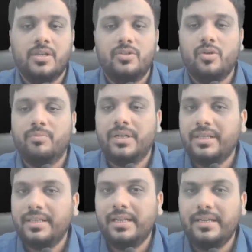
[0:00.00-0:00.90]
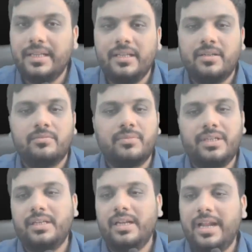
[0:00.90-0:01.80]
So materiality,
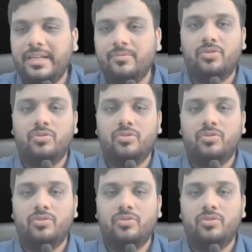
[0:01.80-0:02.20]
material items,